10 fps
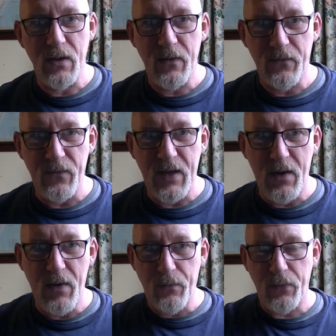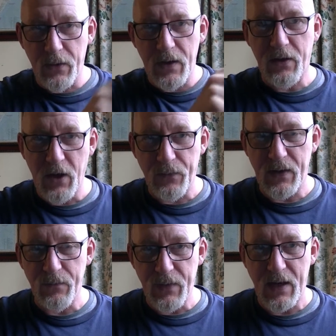from their employer, copy
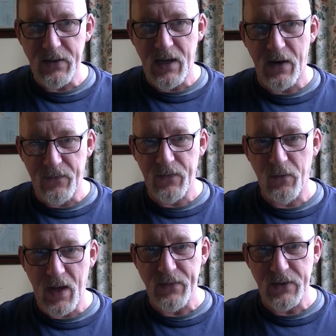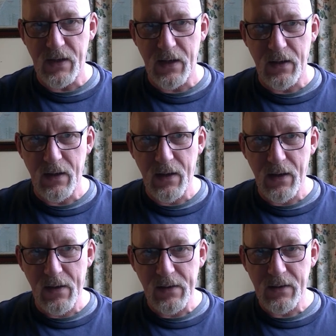and paste that from the website,
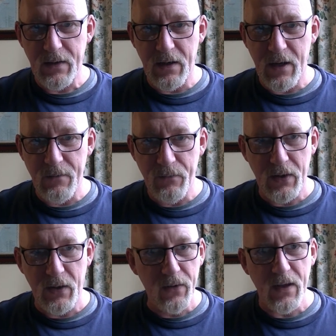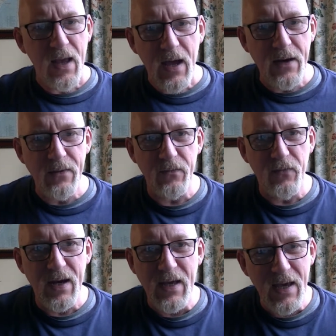and put it all in. And
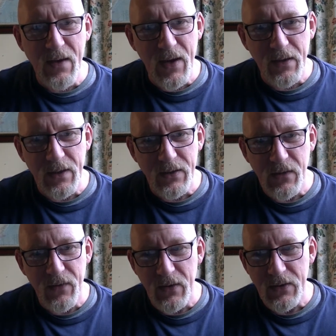really, email interviews